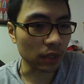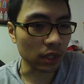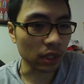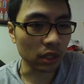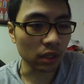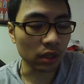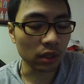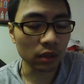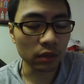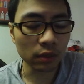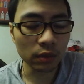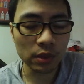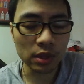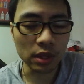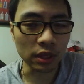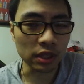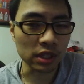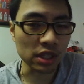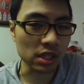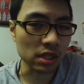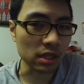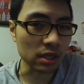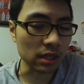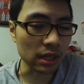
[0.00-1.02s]
video, so I
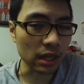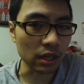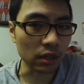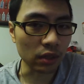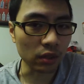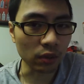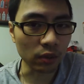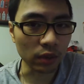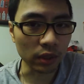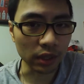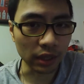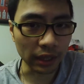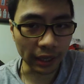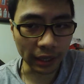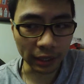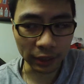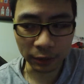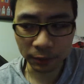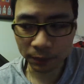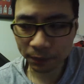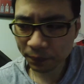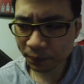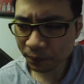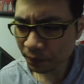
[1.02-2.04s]
just decided to do one
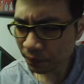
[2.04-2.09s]
now.